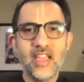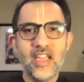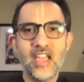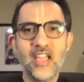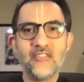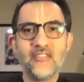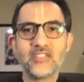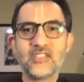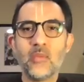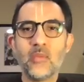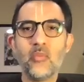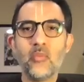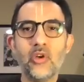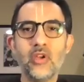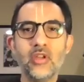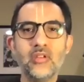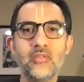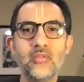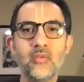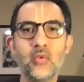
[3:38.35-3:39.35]
If
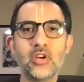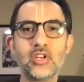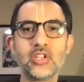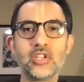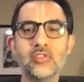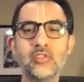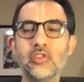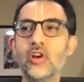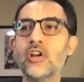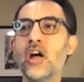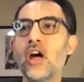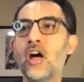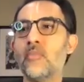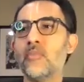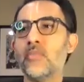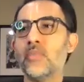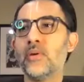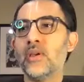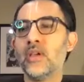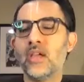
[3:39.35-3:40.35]
someone were to look
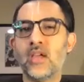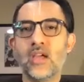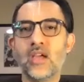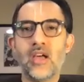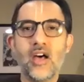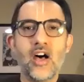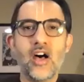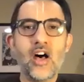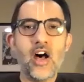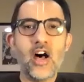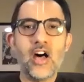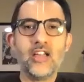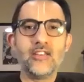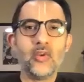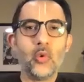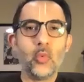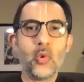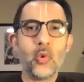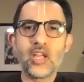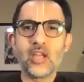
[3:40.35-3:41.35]
up
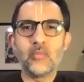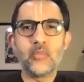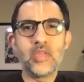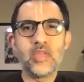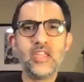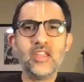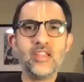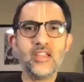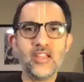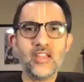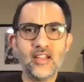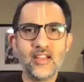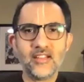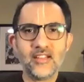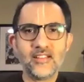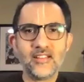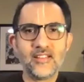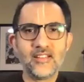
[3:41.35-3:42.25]
on Wikipedia